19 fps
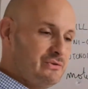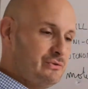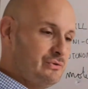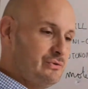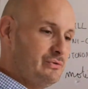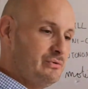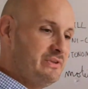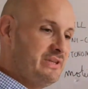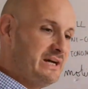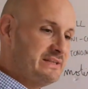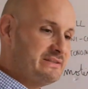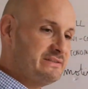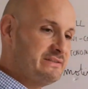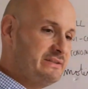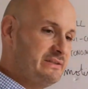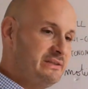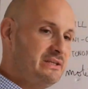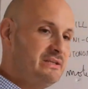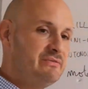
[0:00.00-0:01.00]
to do that,
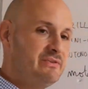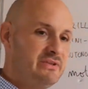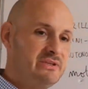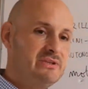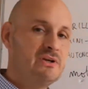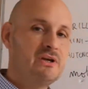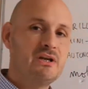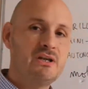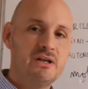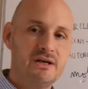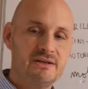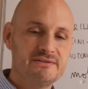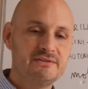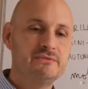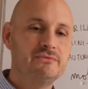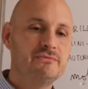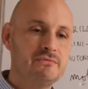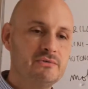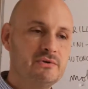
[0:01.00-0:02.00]
even in the class
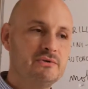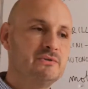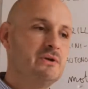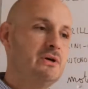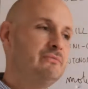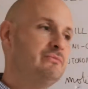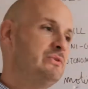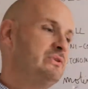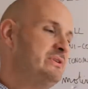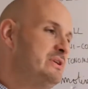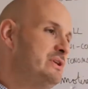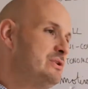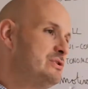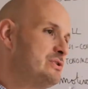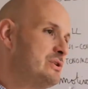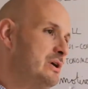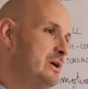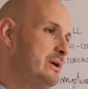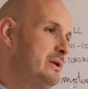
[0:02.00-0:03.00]
in front of the
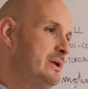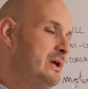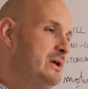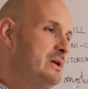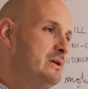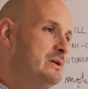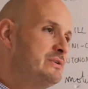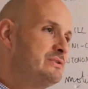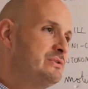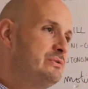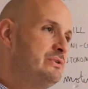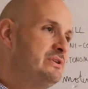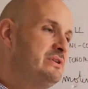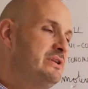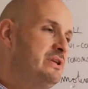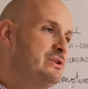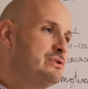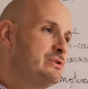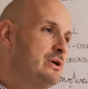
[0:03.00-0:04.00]
teacher. So the
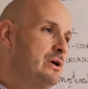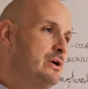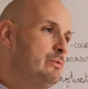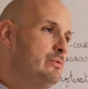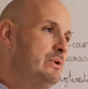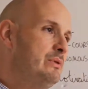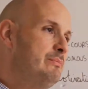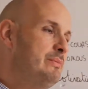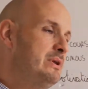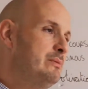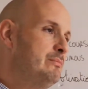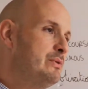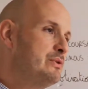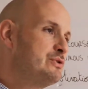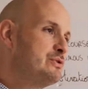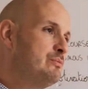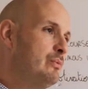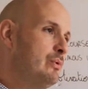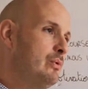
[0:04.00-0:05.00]
teacher will be
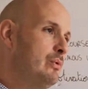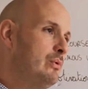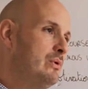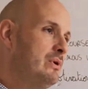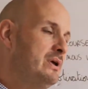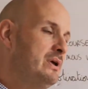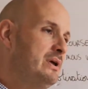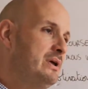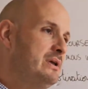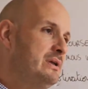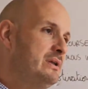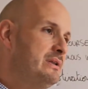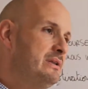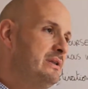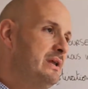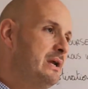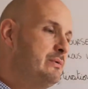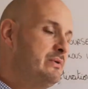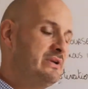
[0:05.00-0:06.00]
much more
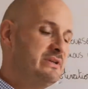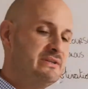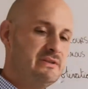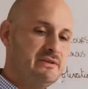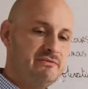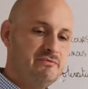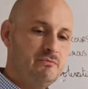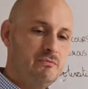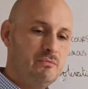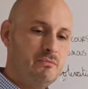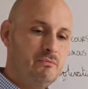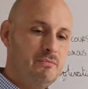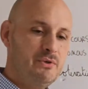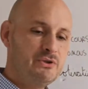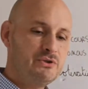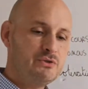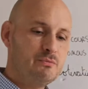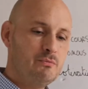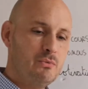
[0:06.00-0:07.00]
directive,
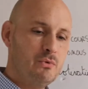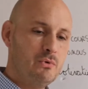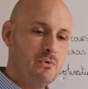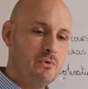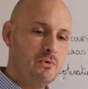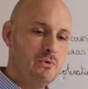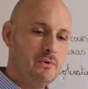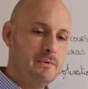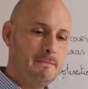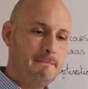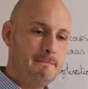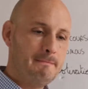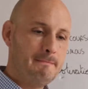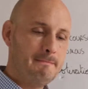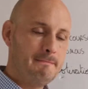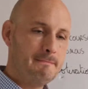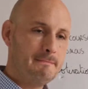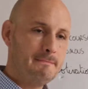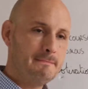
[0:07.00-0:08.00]
much more
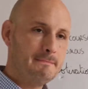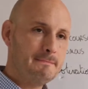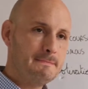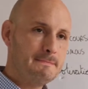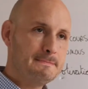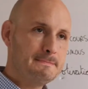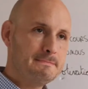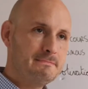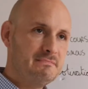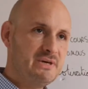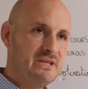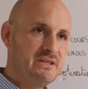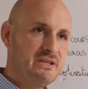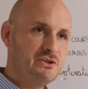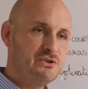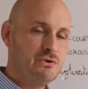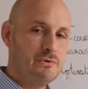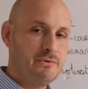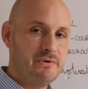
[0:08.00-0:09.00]

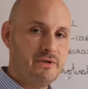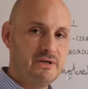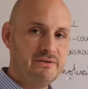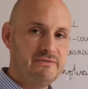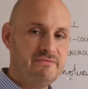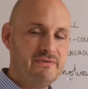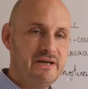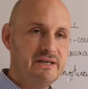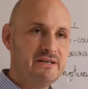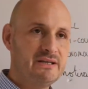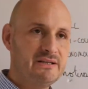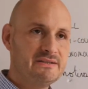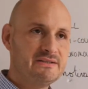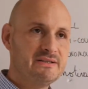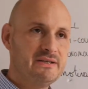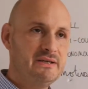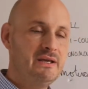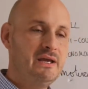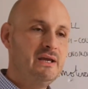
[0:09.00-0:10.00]
managerial, if I can
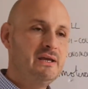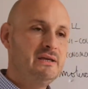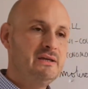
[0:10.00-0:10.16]
say.